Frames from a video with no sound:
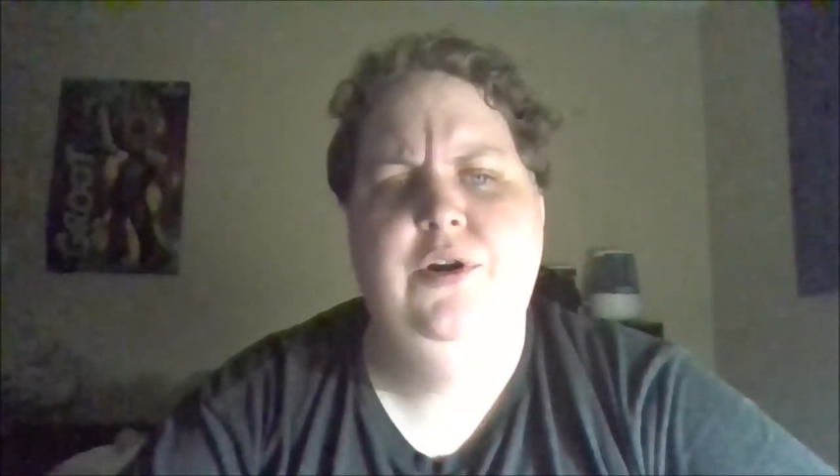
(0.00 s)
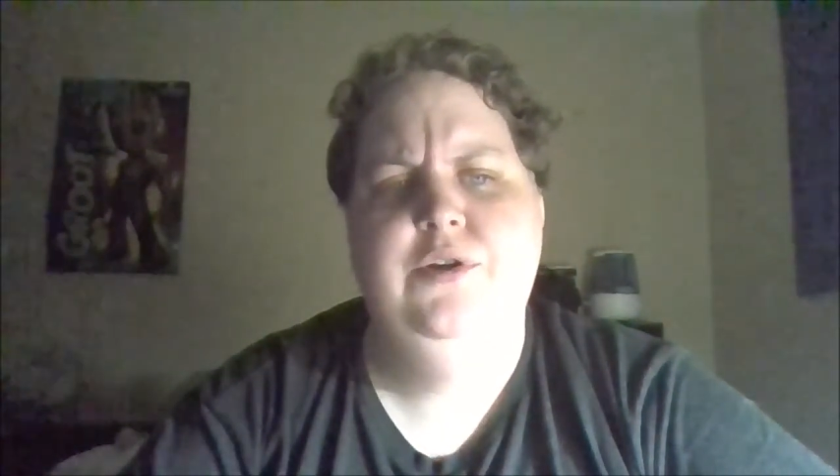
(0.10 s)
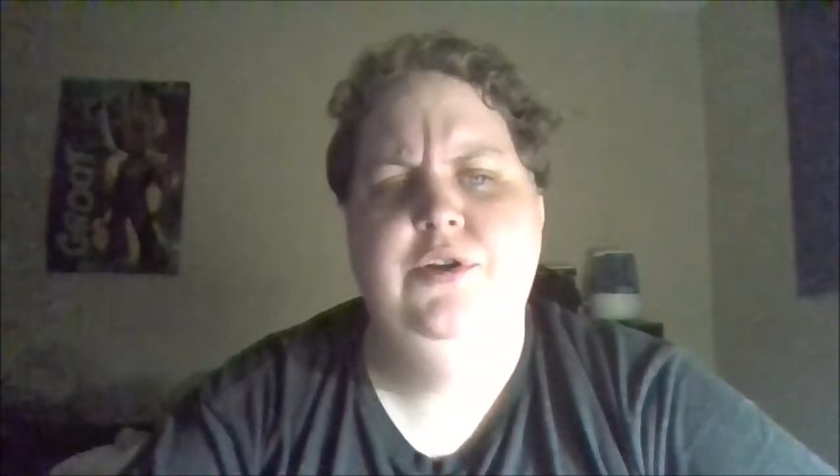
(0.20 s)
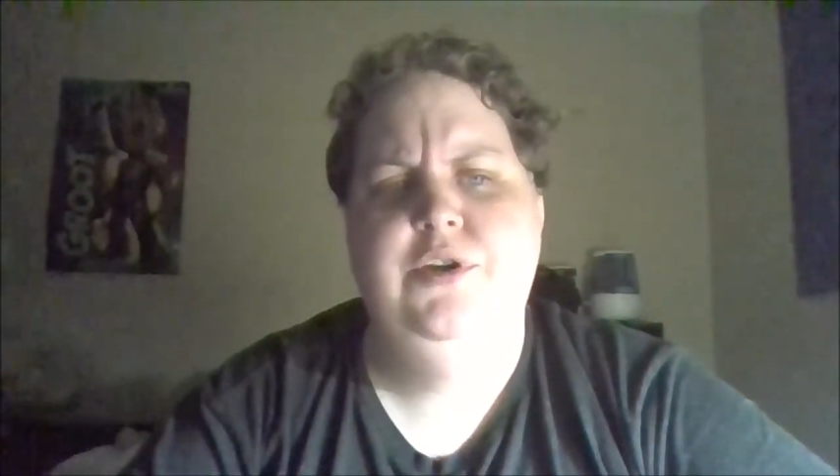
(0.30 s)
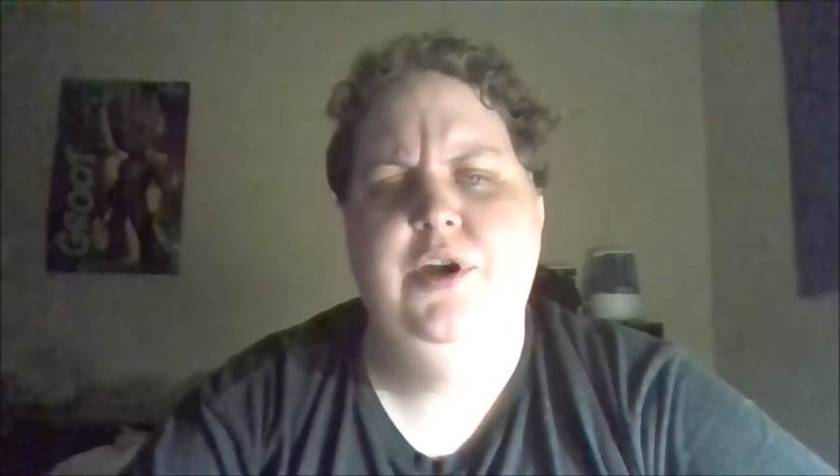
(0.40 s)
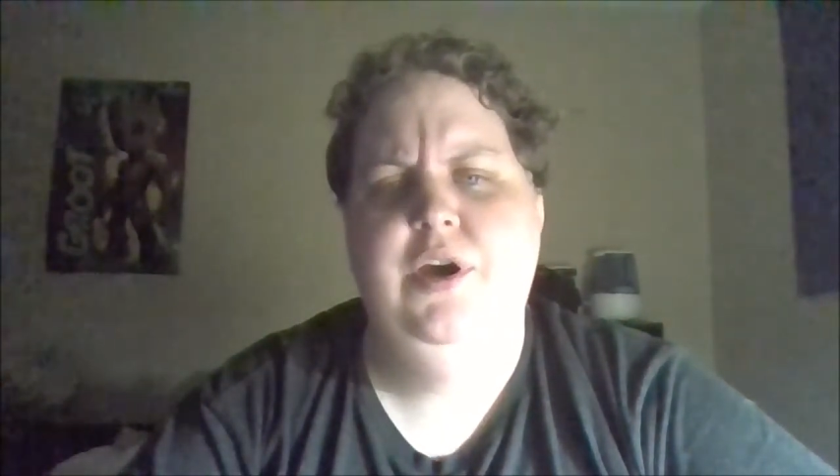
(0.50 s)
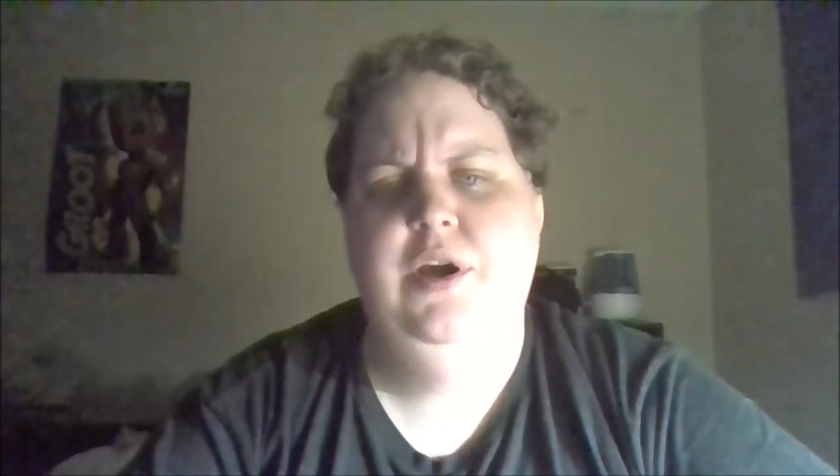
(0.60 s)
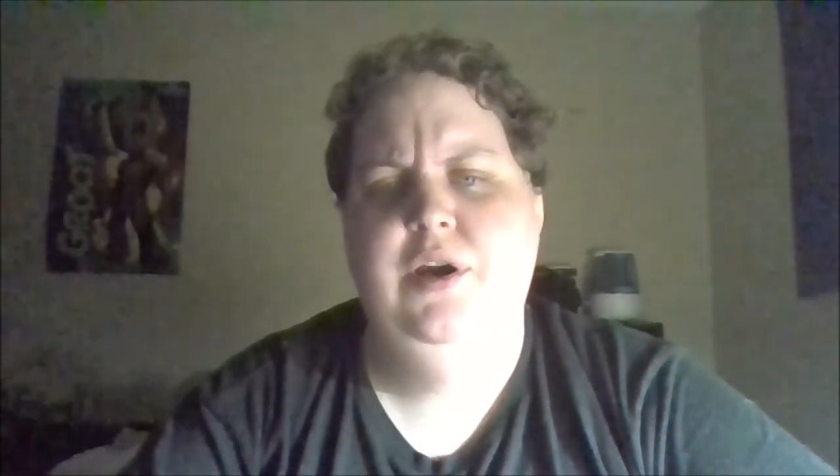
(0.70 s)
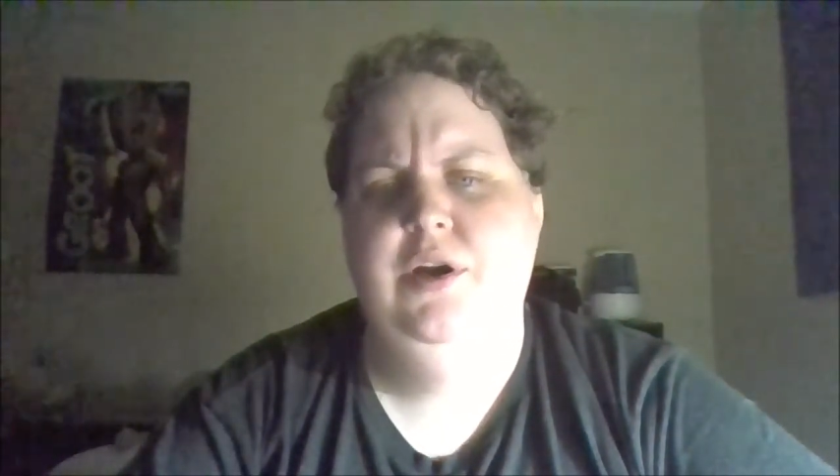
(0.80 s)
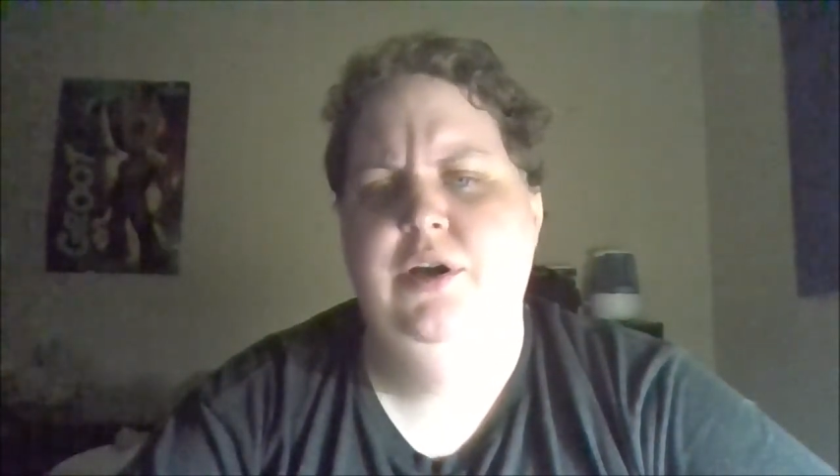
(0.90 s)

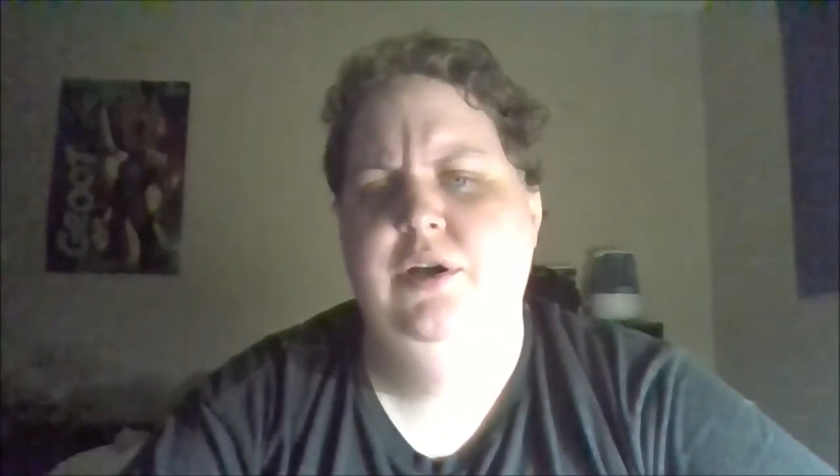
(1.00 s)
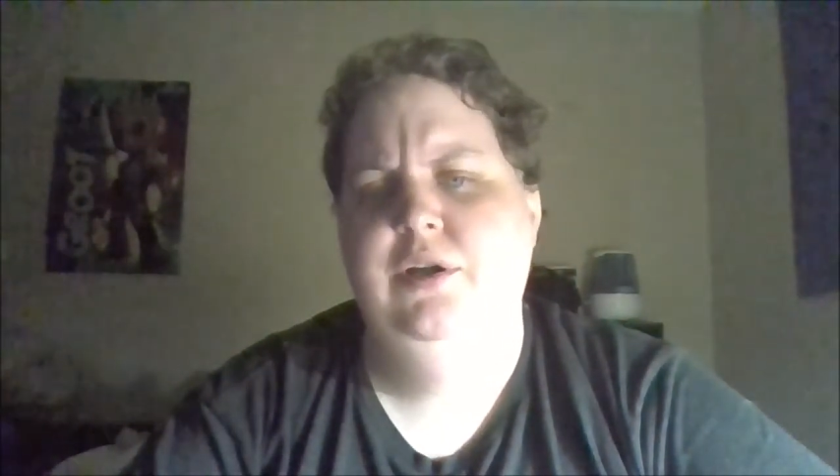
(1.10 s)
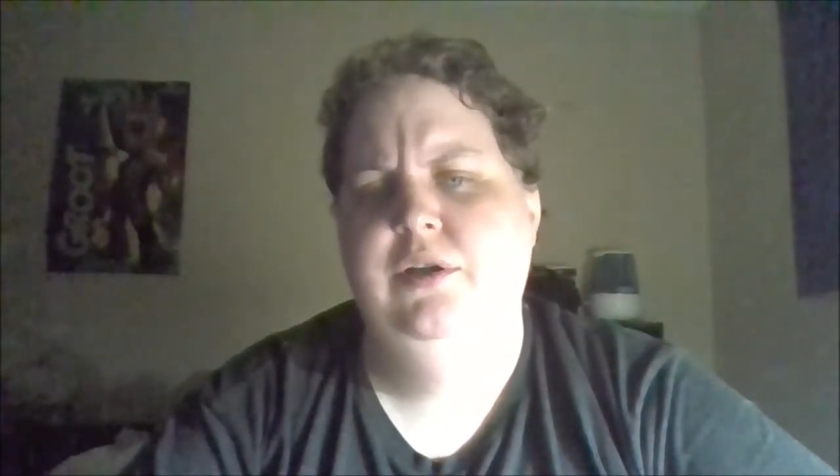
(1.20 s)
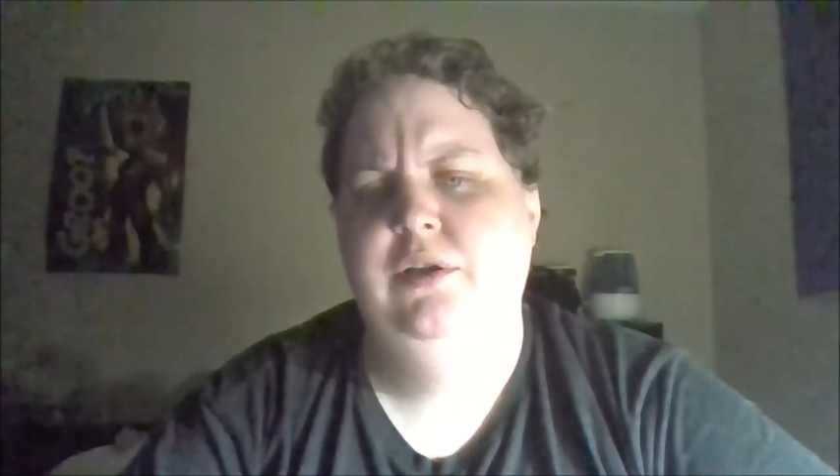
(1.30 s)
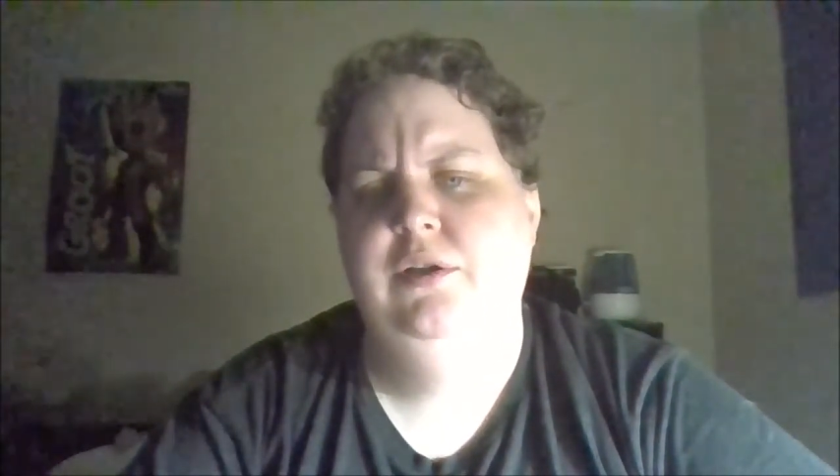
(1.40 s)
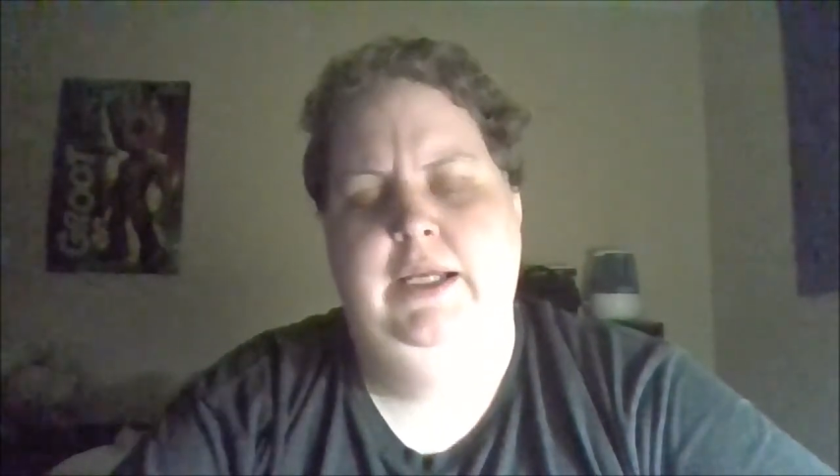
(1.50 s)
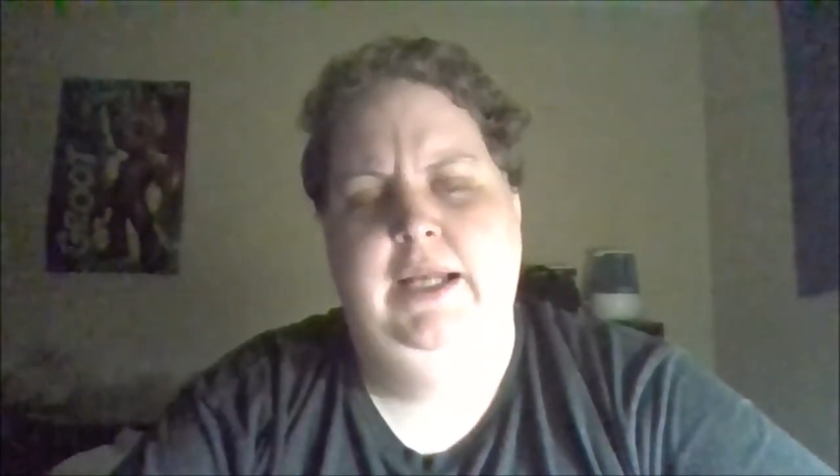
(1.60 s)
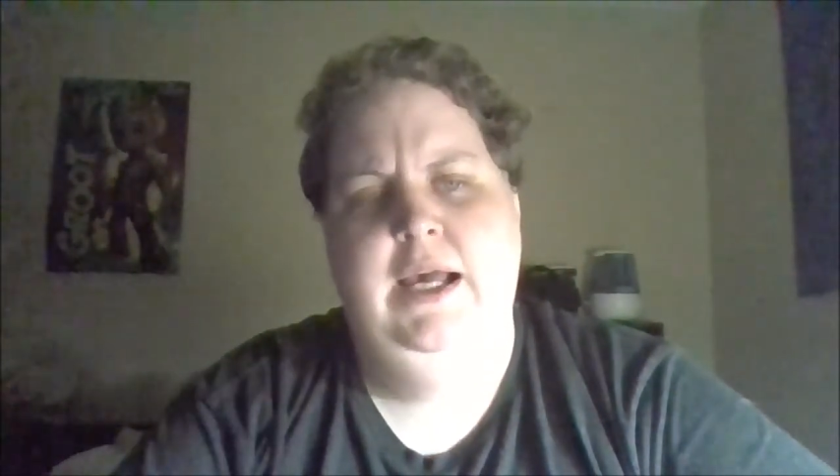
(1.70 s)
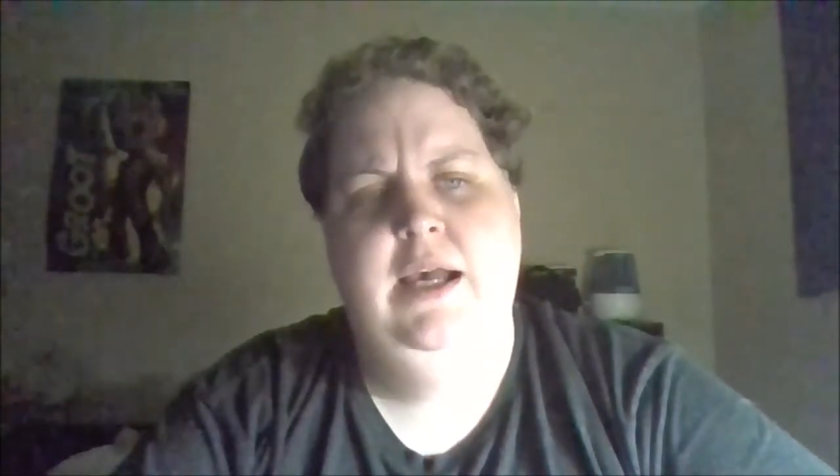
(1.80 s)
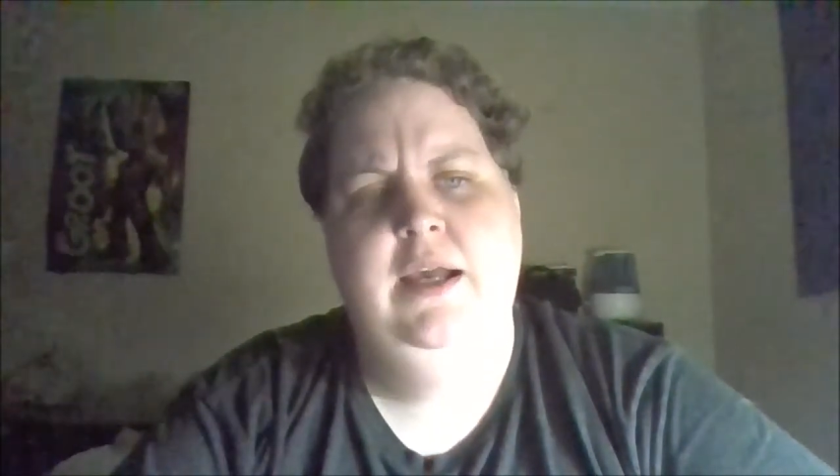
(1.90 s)
star. And
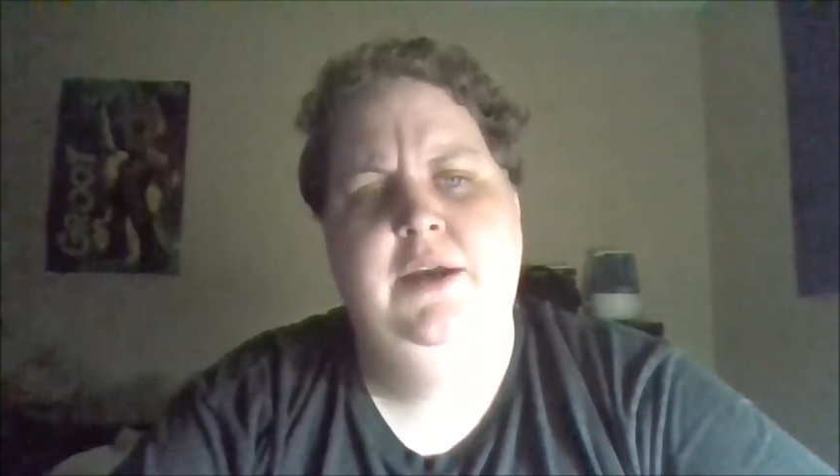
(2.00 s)
I